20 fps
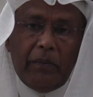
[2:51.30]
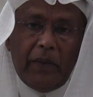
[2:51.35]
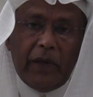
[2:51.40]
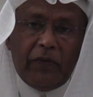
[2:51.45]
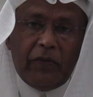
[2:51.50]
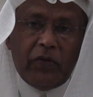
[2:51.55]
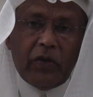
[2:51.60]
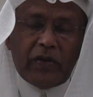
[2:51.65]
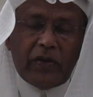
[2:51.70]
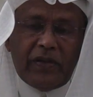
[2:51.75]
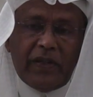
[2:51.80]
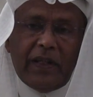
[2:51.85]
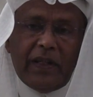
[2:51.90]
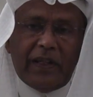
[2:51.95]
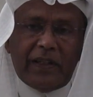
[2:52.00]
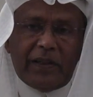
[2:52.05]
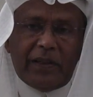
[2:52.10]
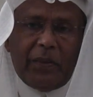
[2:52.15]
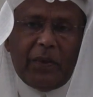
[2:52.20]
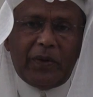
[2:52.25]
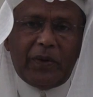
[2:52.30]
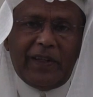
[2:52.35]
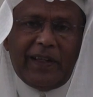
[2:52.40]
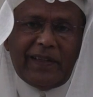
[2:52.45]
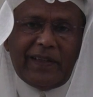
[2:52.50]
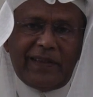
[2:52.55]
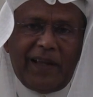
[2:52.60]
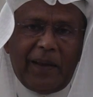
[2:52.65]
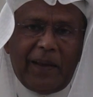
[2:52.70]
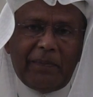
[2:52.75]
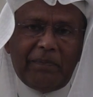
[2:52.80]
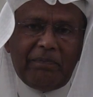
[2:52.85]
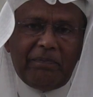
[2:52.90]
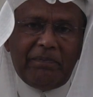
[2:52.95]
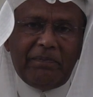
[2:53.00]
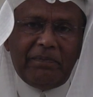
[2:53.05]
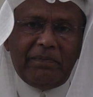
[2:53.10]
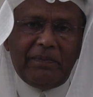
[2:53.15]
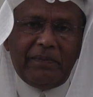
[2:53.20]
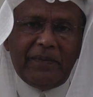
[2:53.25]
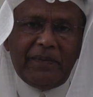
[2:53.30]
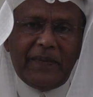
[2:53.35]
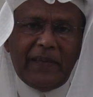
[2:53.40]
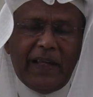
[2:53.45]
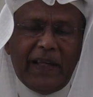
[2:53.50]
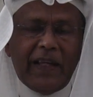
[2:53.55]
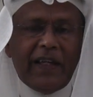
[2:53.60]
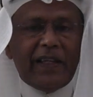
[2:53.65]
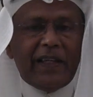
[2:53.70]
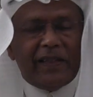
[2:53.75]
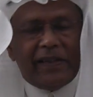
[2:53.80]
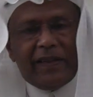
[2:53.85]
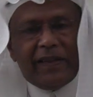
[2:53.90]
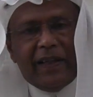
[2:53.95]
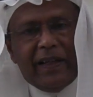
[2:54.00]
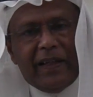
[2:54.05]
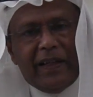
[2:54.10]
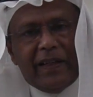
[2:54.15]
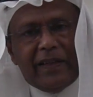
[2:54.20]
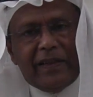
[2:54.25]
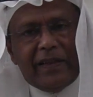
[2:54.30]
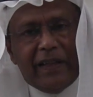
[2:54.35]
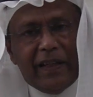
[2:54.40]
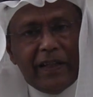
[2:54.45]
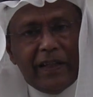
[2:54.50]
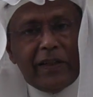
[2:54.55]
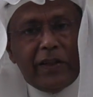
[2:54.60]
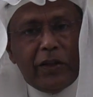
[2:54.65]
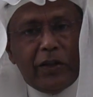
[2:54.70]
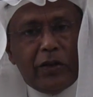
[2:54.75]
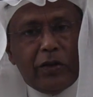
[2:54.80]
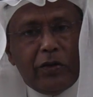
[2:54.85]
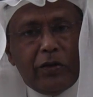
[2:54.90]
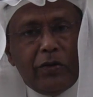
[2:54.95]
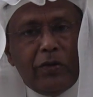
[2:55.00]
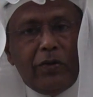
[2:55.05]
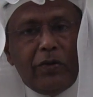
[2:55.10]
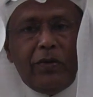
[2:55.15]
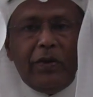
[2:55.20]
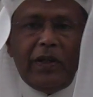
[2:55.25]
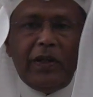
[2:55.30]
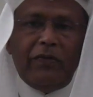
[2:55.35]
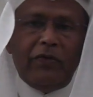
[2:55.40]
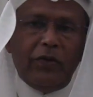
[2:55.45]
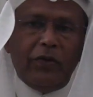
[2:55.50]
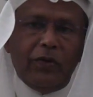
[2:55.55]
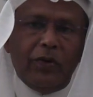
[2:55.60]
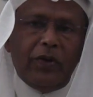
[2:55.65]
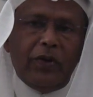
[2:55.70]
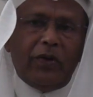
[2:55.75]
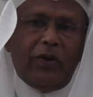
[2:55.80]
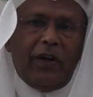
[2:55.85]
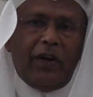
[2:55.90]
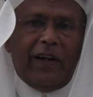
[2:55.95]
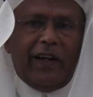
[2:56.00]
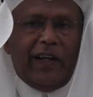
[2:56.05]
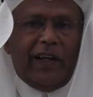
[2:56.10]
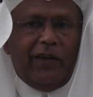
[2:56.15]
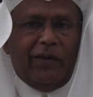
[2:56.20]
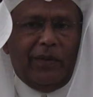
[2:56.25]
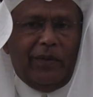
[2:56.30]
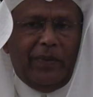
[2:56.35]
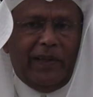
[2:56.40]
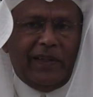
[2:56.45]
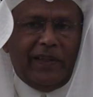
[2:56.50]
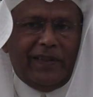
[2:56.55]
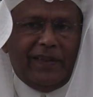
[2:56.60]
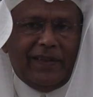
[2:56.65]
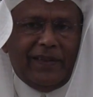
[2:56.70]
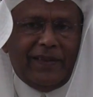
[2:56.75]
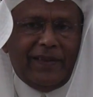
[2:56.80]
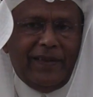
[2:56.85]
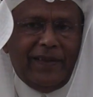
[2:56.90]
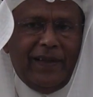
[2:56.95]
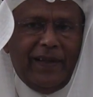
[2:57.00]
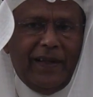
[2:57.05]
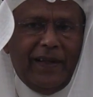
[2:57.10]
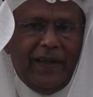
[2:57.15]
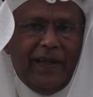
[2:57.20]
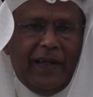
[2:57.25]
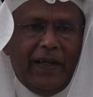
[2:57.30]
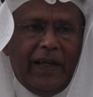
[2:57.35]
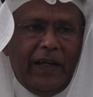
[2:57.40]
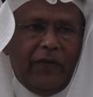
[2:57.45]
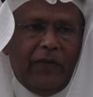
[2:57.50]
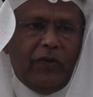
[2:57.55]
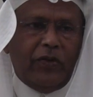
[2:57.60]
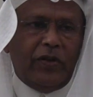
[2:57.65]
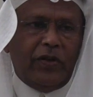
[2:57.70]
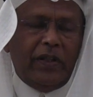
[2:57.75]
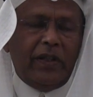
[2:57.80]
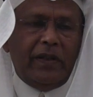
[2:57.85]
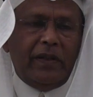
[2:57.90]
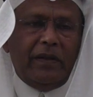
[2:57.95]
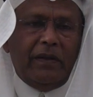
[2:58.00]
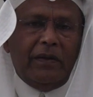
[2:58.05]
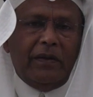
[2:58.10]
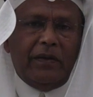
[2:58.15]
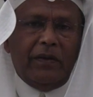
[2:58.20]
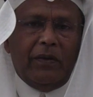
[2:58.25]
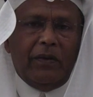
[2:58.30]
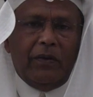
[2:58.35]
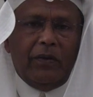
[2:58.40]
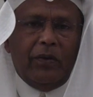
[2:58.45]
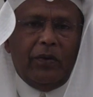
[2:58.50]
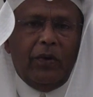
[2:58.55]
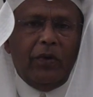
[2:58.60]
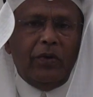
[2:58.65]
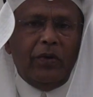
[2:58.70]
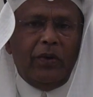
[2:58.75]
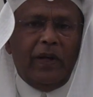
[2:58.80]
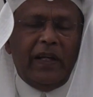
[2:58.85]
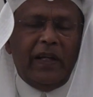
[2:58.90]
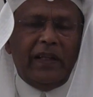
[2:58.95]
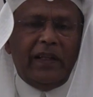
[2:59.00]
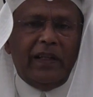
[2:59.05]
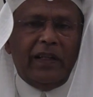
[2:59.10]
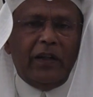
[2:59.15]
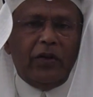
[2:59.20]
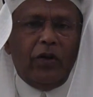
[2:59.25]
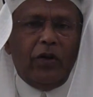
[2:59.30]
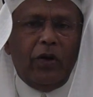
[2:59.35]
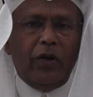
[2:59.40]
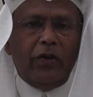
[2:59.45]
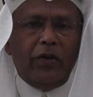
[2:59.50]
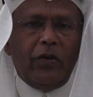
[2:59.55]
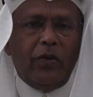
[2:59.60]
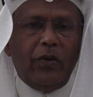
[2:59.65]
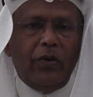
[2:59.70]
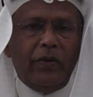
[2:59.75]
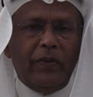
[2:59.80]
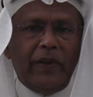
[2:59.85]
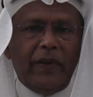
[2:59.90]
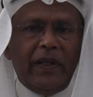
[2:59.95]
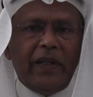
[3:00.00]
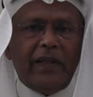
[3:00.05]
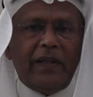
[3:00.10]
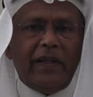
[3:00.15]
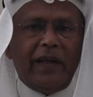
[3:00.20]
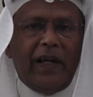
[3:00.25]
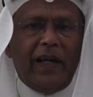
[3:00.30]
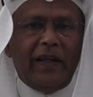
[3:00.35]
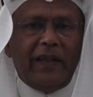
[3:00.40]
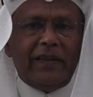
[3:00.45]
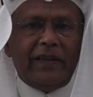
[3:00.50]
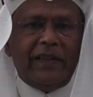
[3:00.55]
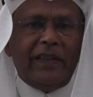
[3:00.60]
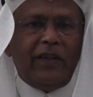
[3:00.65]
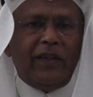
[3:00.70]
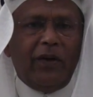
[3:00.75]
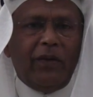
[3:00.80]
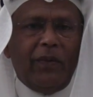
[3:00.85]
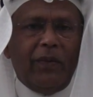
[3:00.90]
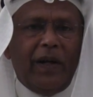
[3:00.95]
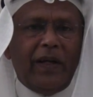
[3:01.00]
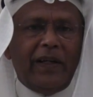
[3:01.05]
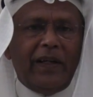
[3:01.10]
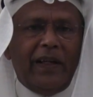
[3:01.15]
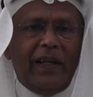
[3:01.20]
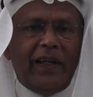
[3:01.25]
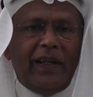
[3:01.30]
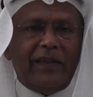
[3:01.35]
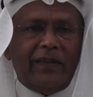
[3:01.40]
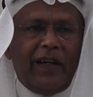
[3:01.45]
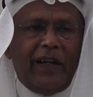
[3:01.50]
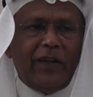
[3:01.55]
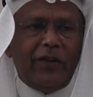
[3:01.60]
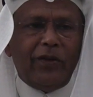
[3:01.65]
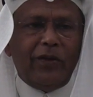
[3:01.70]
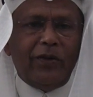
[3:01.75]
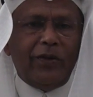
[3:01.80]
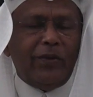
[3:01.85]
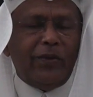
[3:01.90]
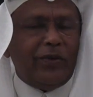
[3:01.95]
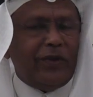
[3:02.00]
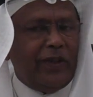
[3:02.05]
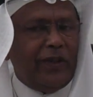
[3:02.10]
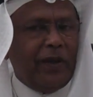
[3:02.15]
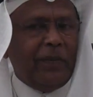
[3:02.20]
if you are serious about the exam. It is easy to do if you do it on a regular basis. If you don't do anything at all the whole week and sit on one day and try to do, it